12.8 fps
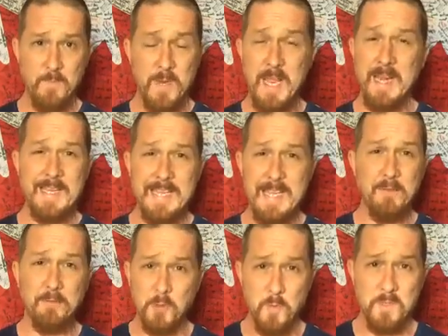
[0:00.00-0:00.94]
We got to
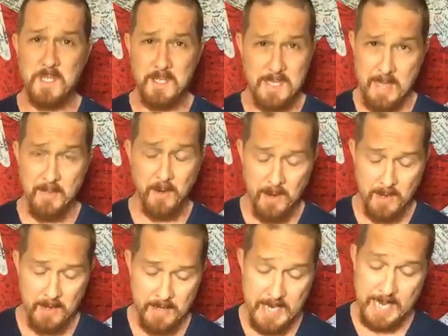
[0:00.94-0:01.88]
get through it together.
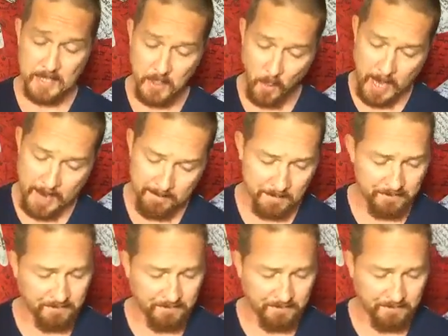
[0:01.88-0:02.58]
Yes. Okay.